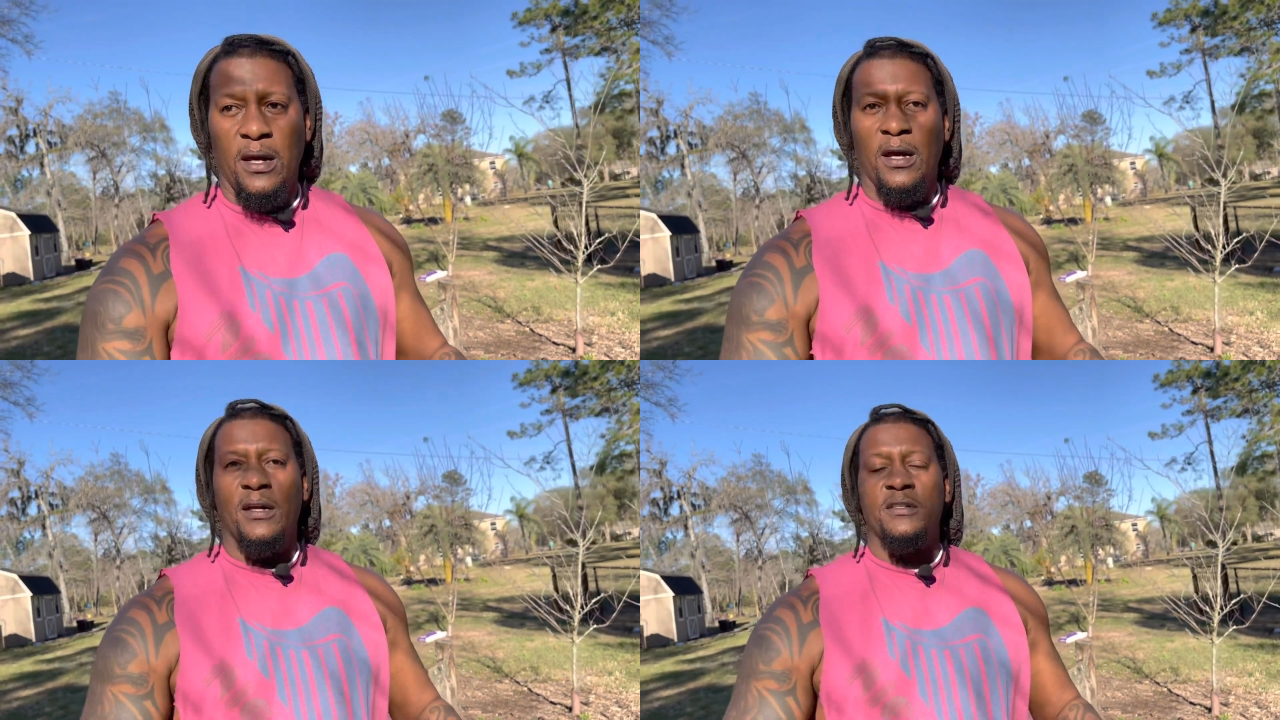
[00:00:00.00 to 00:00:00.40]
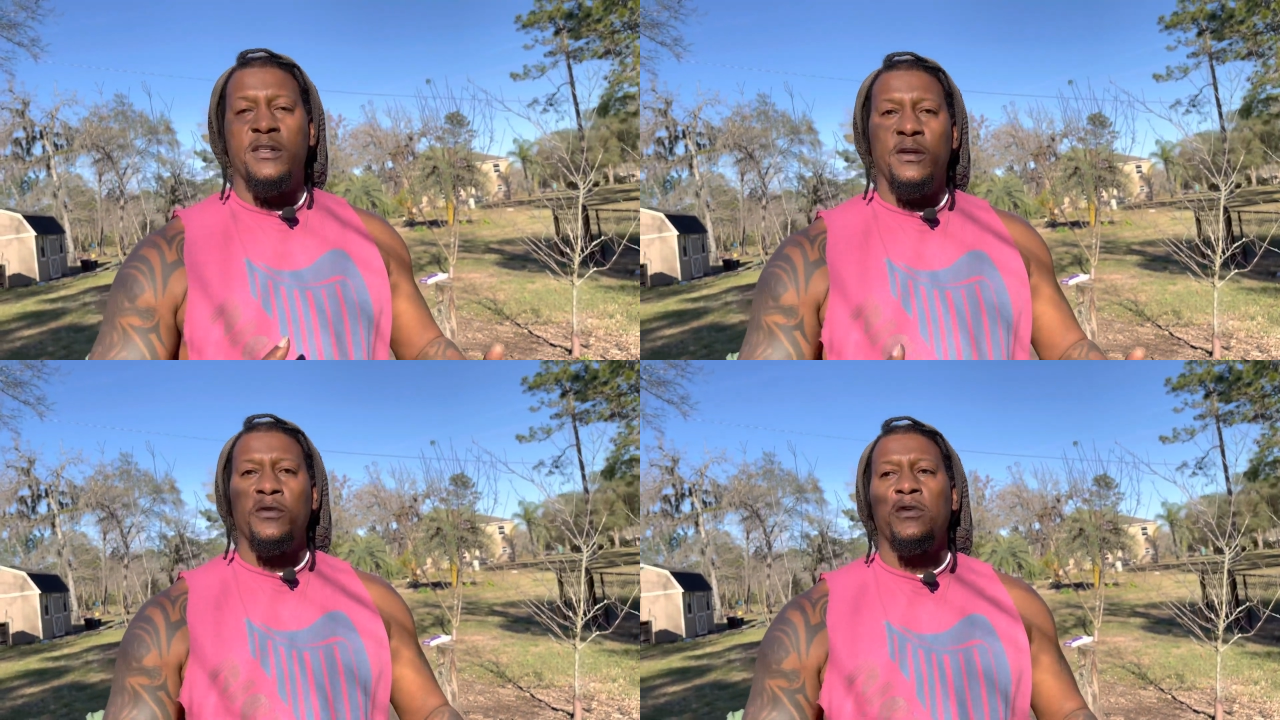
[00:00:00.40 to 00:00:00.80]

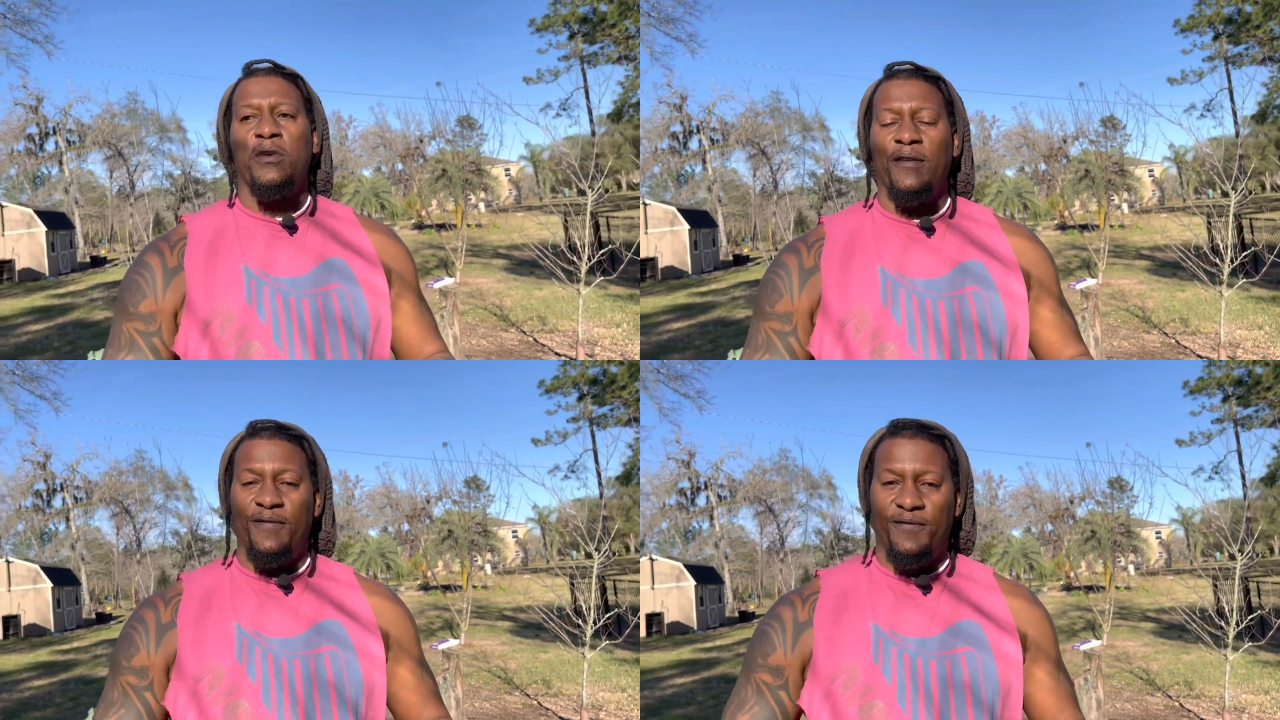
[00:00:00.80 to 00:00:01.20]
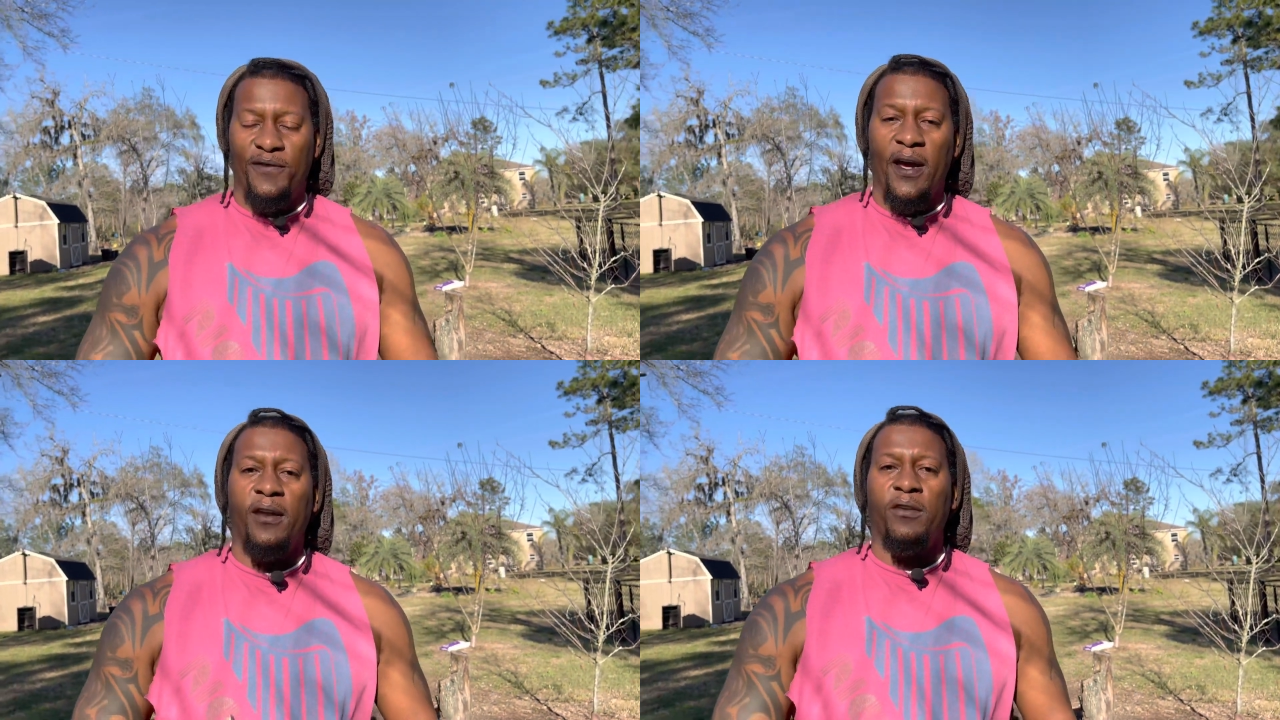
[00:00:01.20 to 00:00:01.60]
until you can
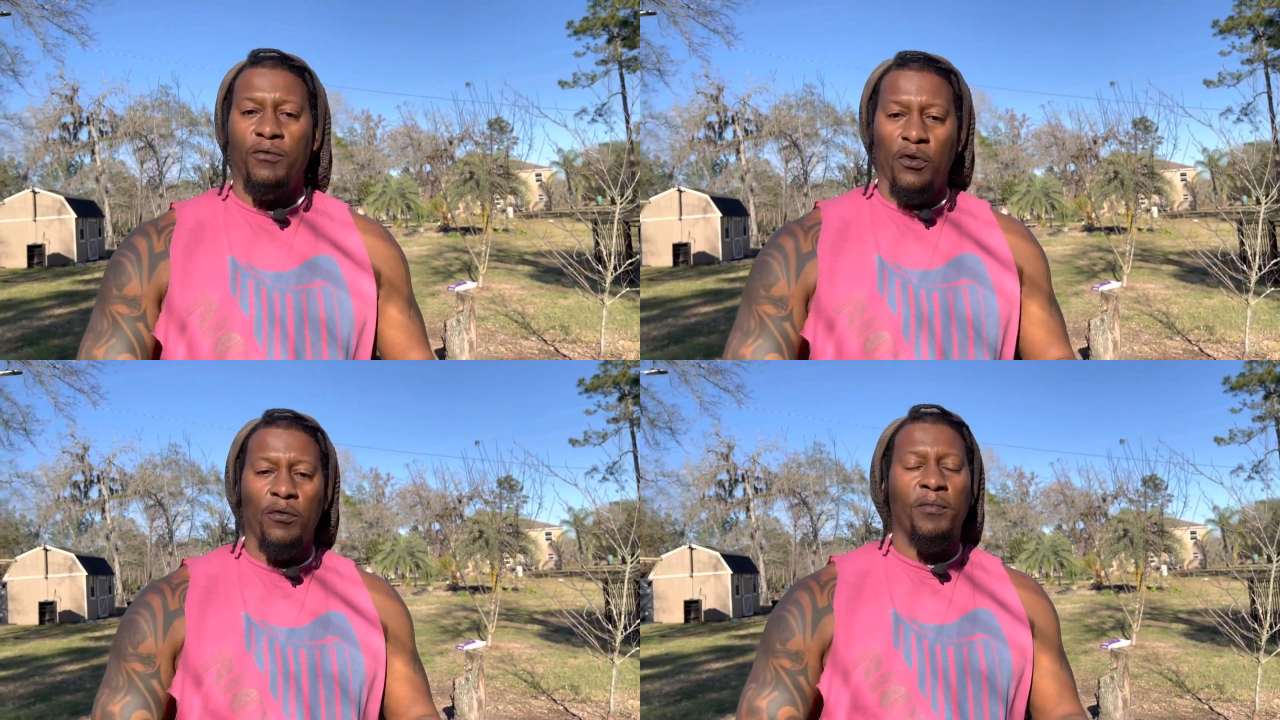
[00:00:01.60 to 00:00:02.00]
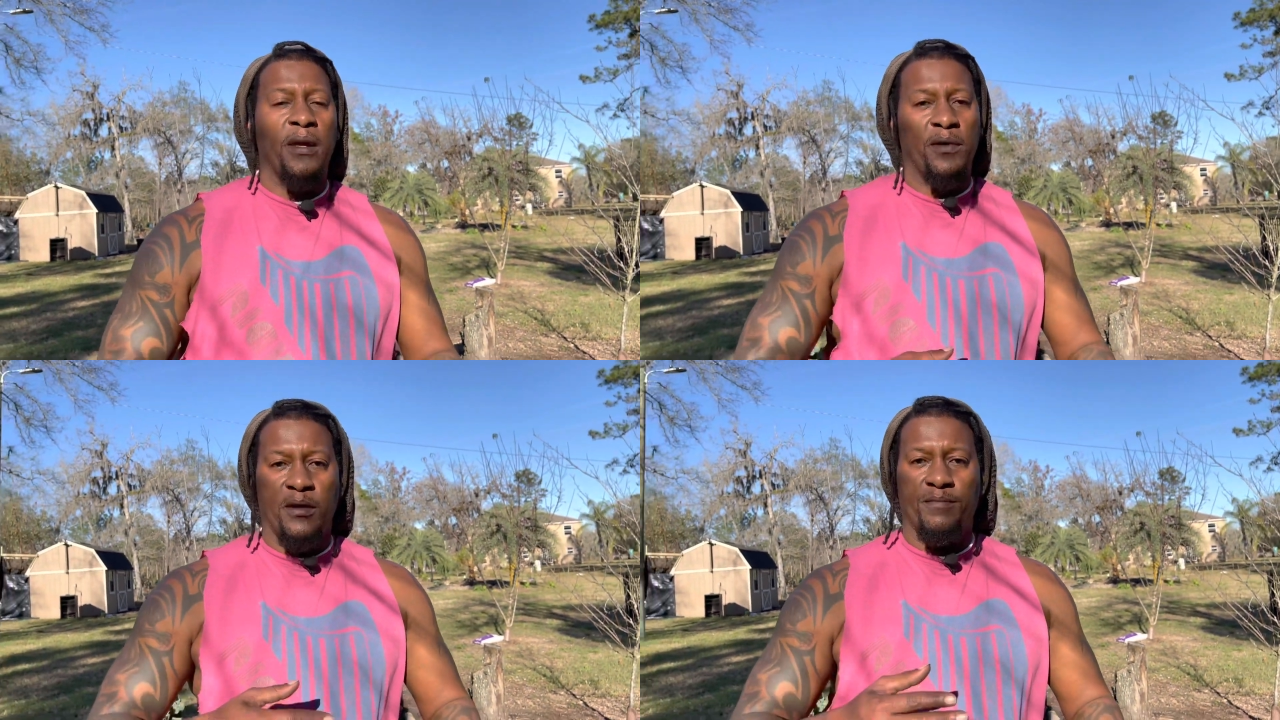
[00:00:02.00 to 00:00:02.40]
find the room, maybe